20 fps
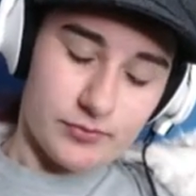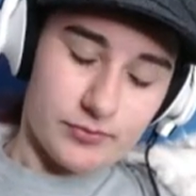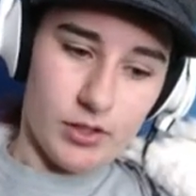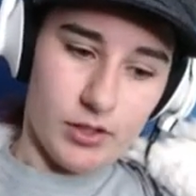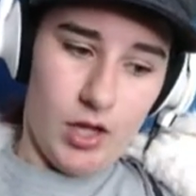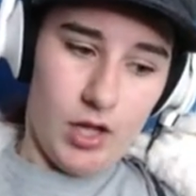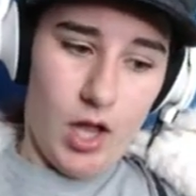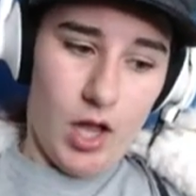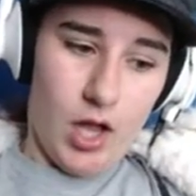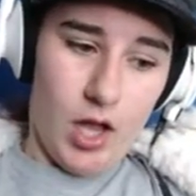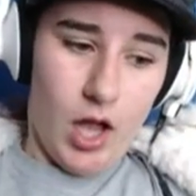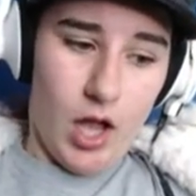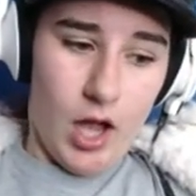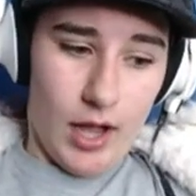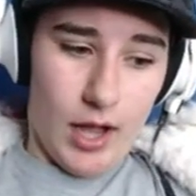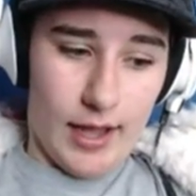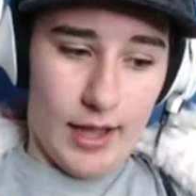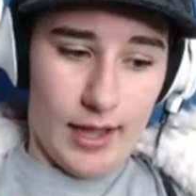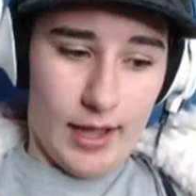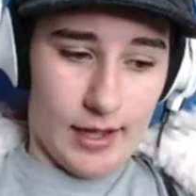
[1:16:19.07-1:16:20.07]

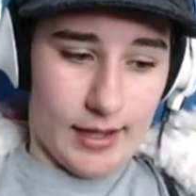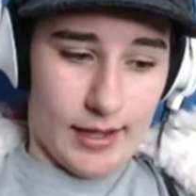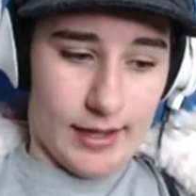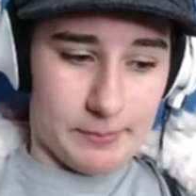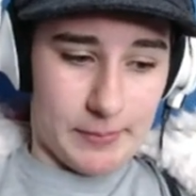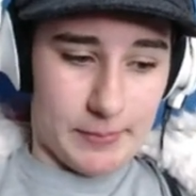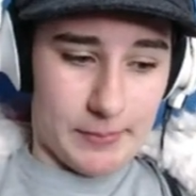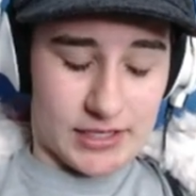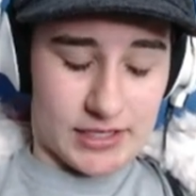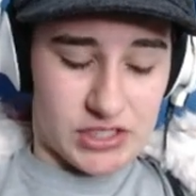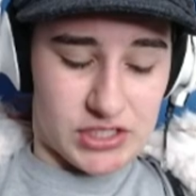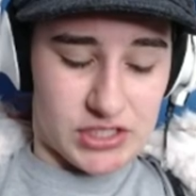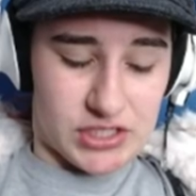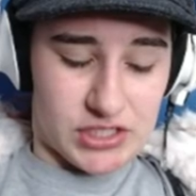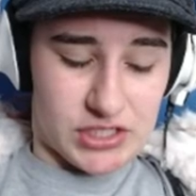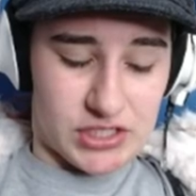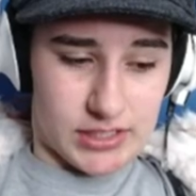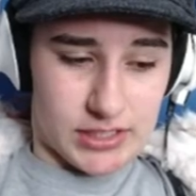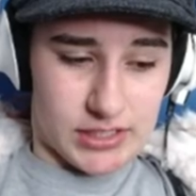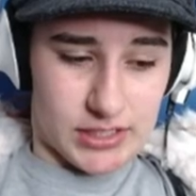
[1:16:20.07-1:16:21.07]
My objective is when I get to
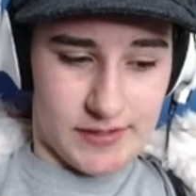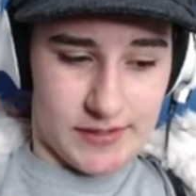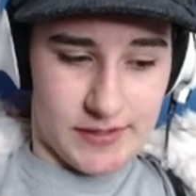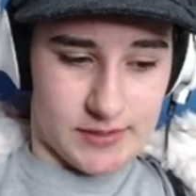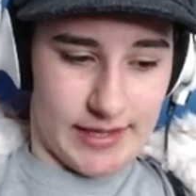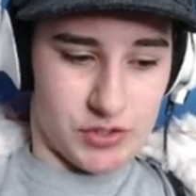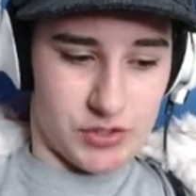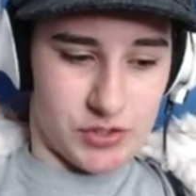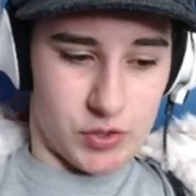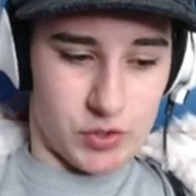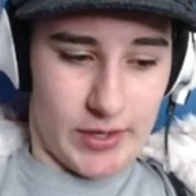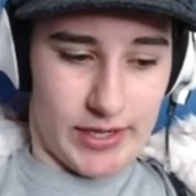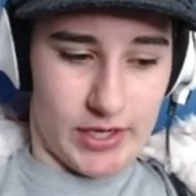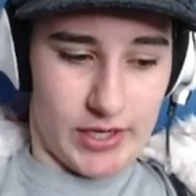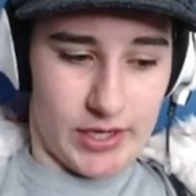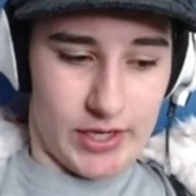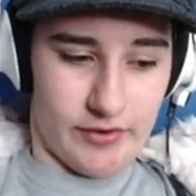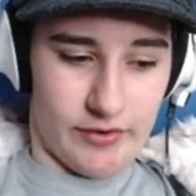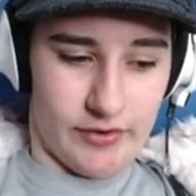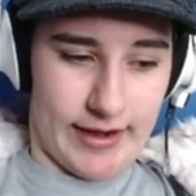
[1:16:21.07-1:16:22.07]
20 grand
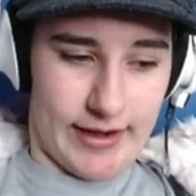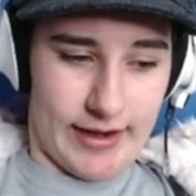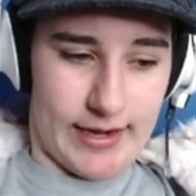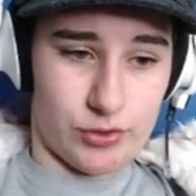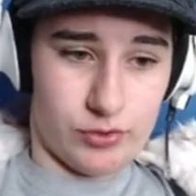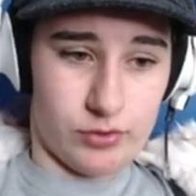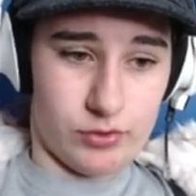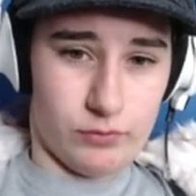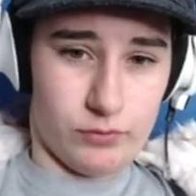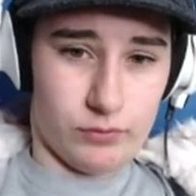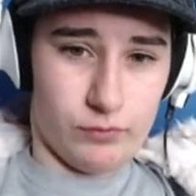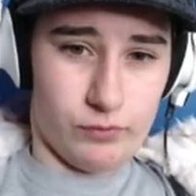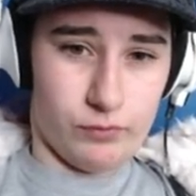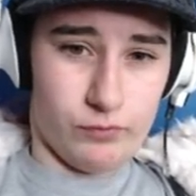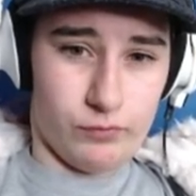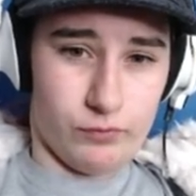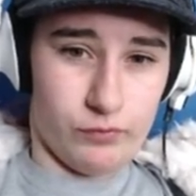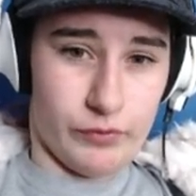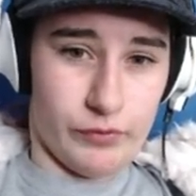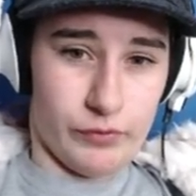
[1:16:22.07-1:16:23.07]
to redesign the
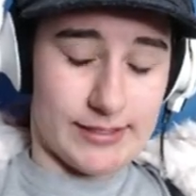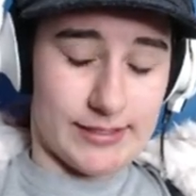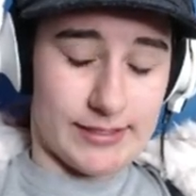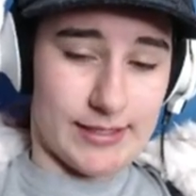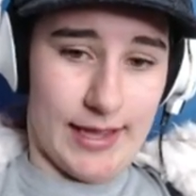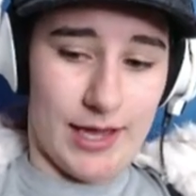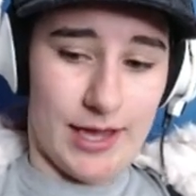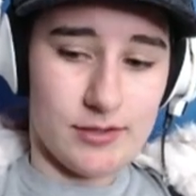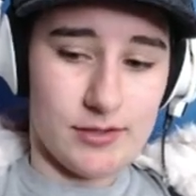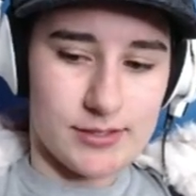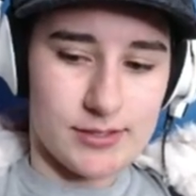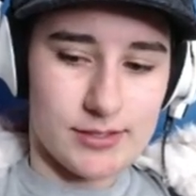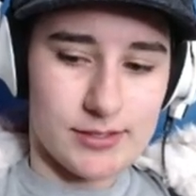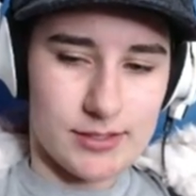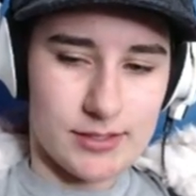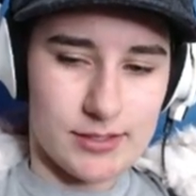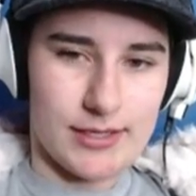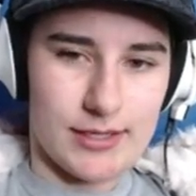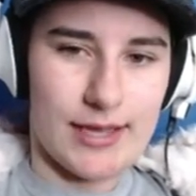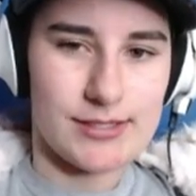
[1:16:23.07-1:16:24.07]
house. Yes, I said
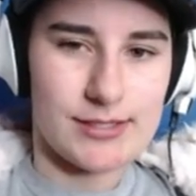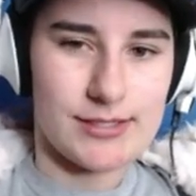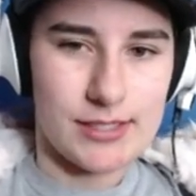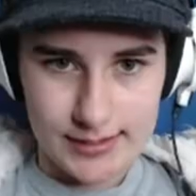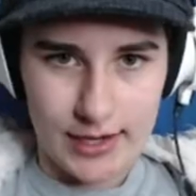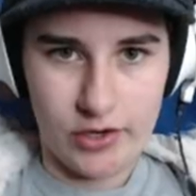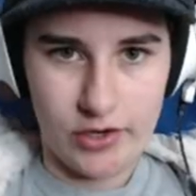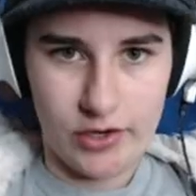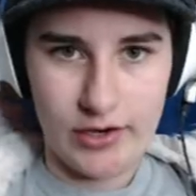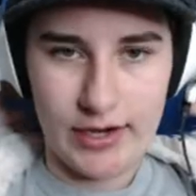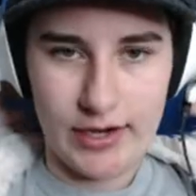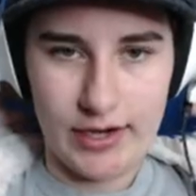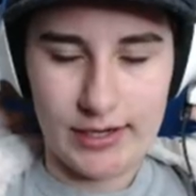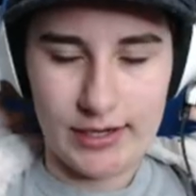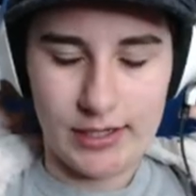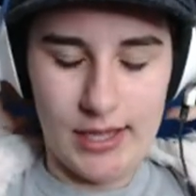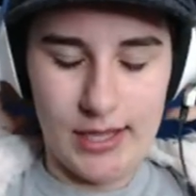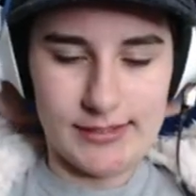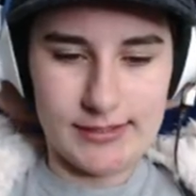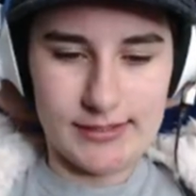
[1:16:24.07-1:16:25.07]
10 grand last time,
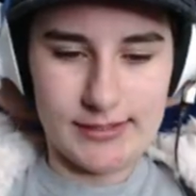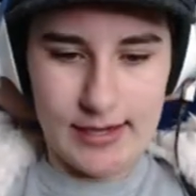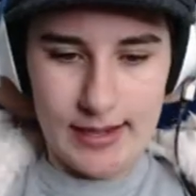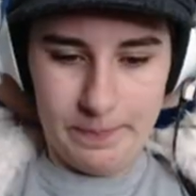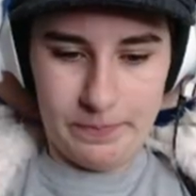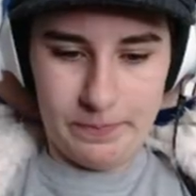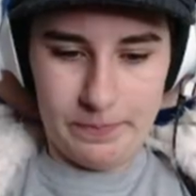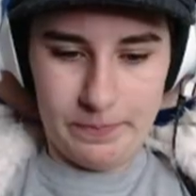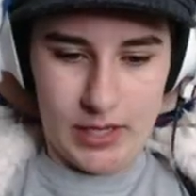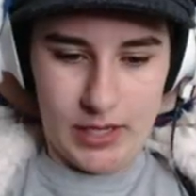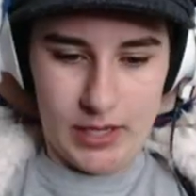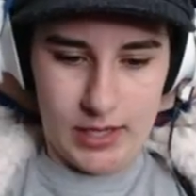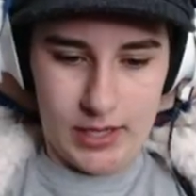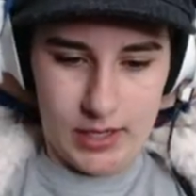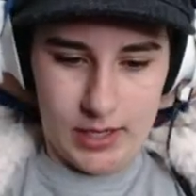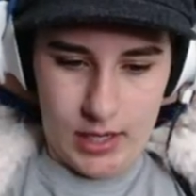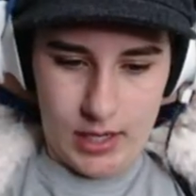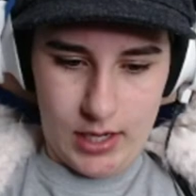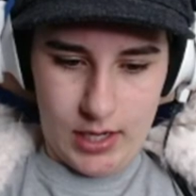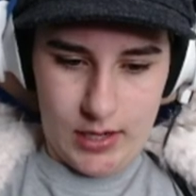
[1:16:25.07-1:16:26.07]
but I feel like 20
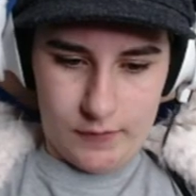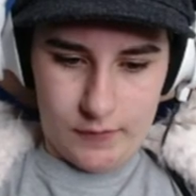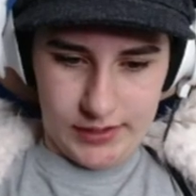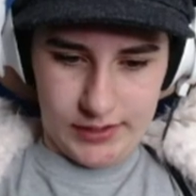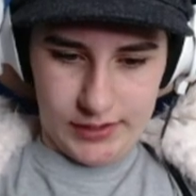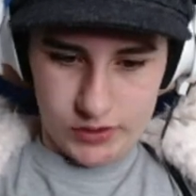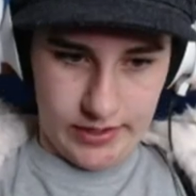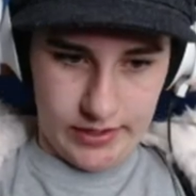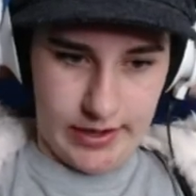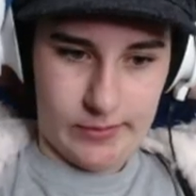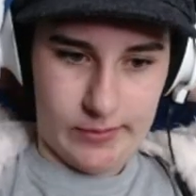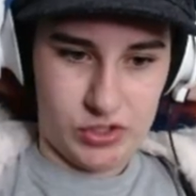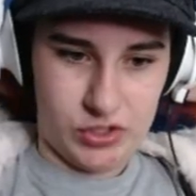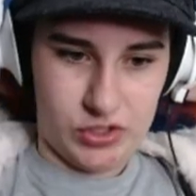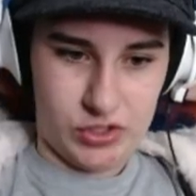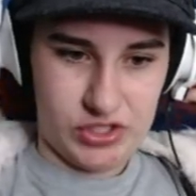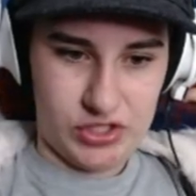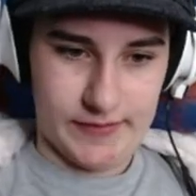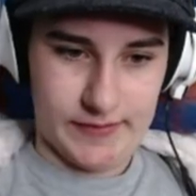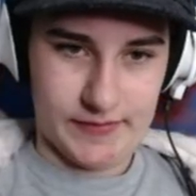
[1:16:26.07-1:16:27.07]
grand would just give us a bit more of a
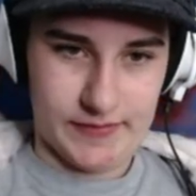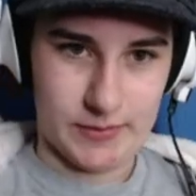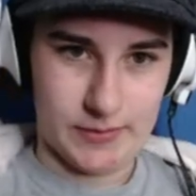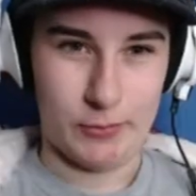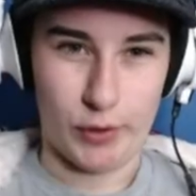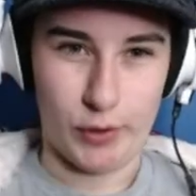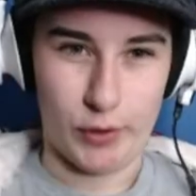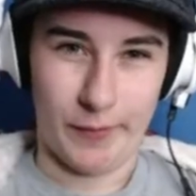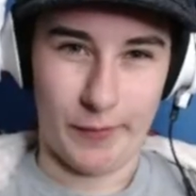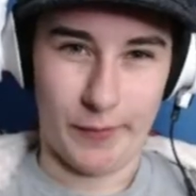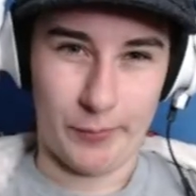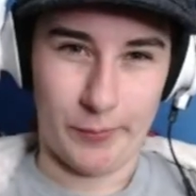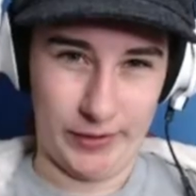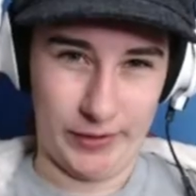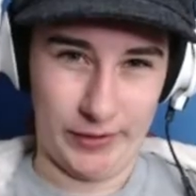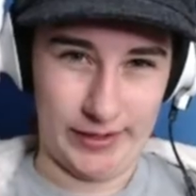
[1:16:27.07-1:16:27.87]
breathing room.